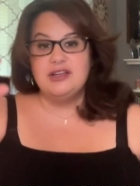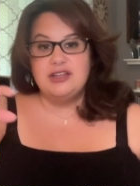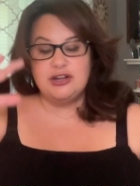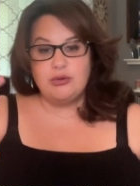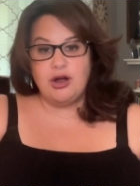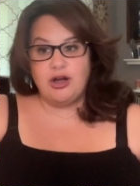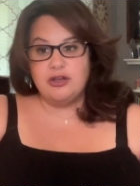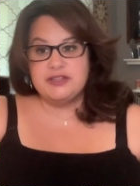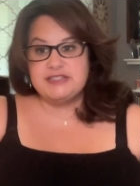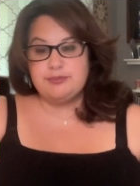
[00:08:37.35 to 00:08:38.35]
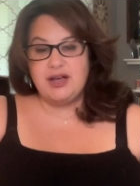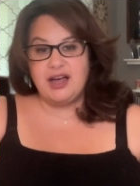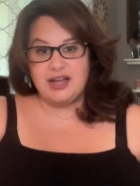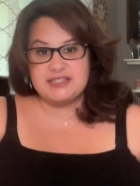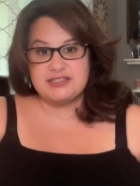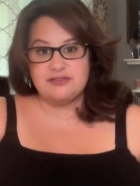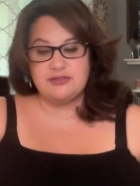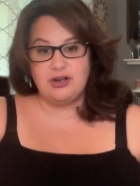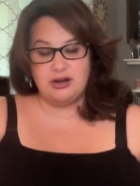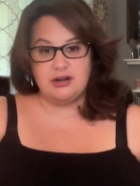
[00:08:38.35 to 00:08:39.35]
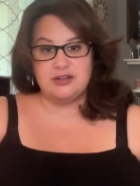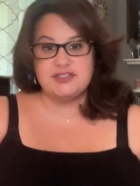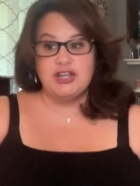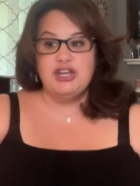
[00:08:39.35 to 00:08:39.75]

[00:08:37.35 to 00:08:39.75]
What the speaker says: you know, all these positive cards.